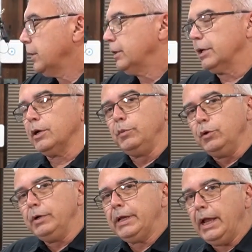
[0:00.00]
the
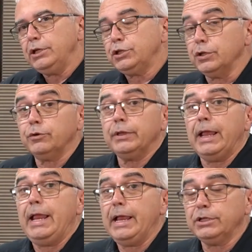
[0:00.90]
communication or the
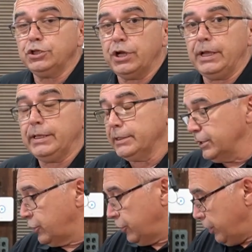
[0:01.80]
handshake that's
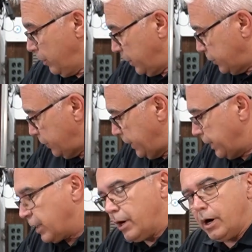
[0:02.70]
occurring between
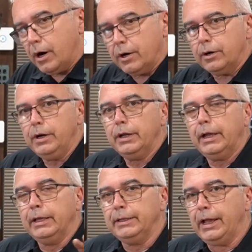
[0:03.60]
the car
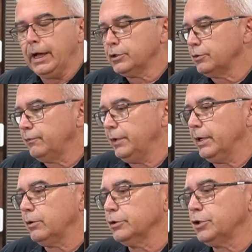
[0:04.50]
and the actual
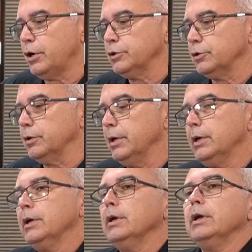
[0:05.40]
vehicle charger.
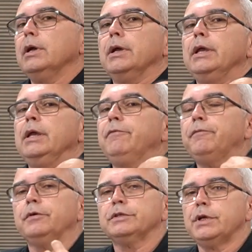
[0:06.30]
If
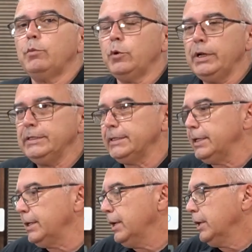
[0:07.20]
for some
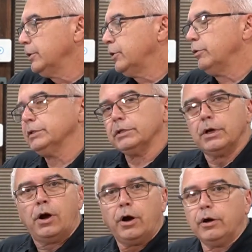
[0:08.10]
reason there was a
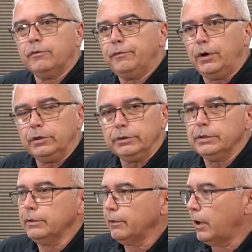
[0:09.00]
hard
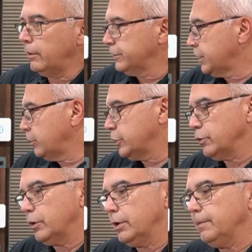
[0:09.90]
fault of some
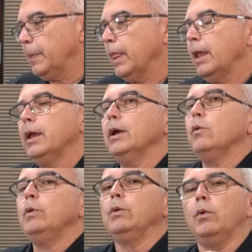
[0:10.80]
sort,
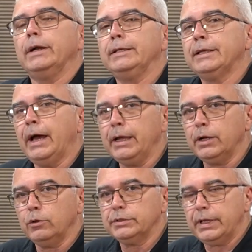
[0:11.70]
we'd want to
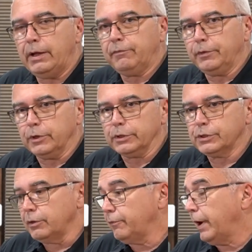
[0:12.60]
diagnose that first.
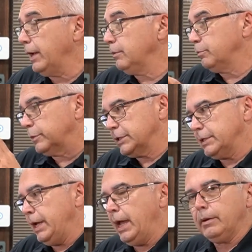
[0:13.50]
So if I
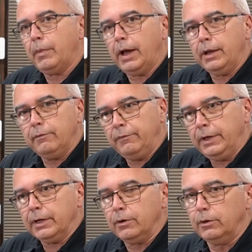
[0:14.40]
scanned my
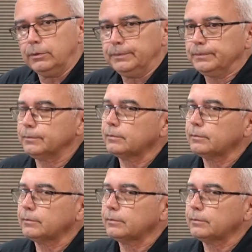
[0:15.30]
vehicle